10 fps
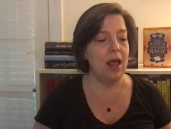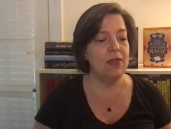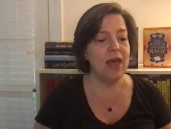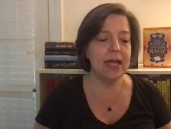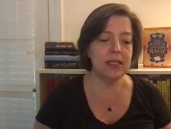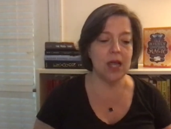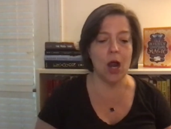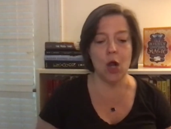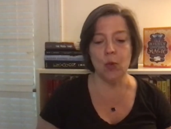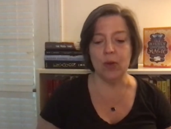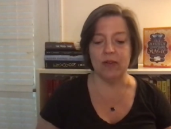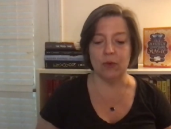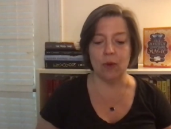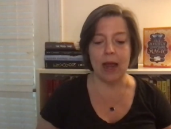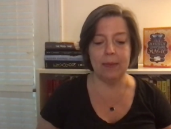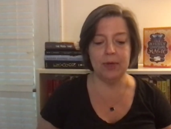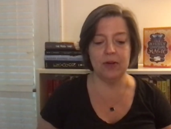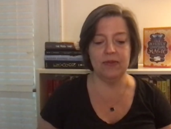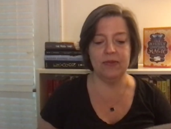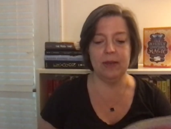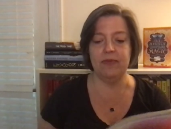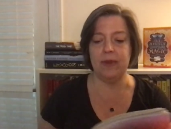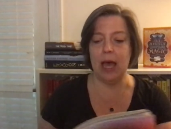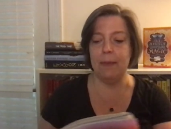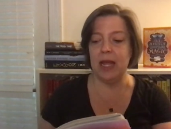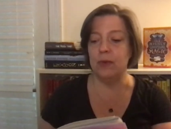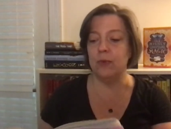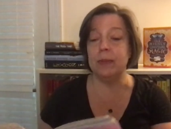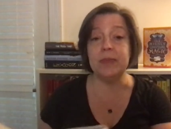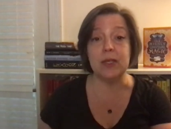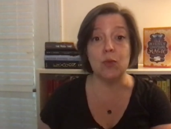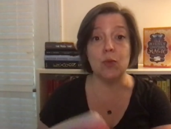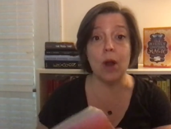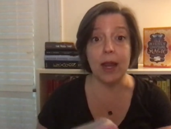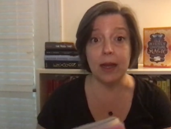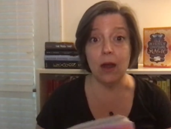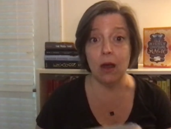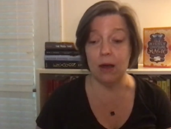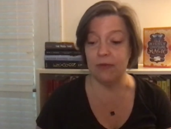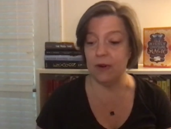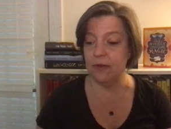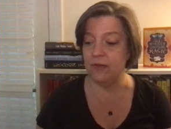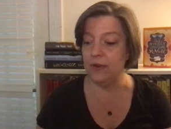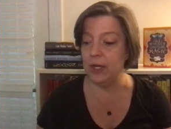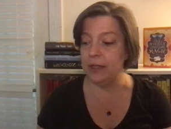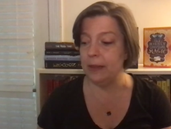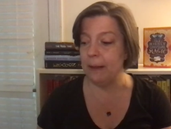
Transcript: That tar would have grabbed her flip flop and ripped it right off her foot.